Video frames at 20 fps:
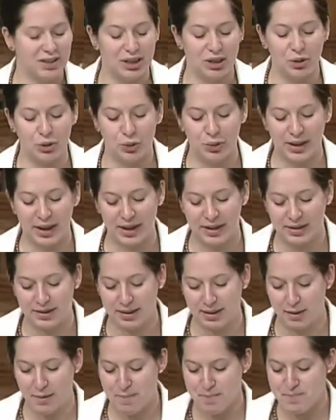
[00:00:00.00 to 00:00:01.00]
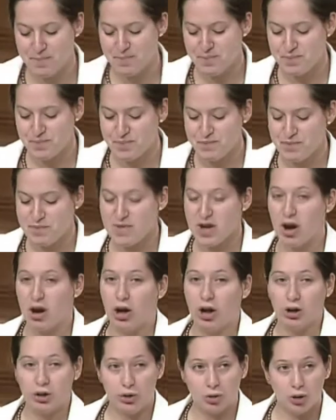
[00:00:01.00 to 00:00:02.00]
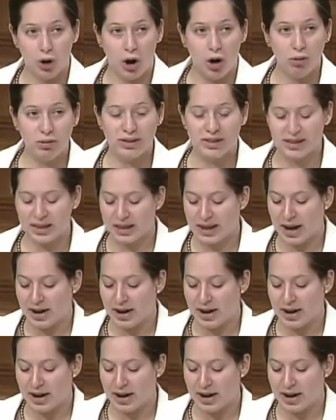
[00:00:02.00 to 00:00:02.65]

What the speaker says: offenses described in these two treaties.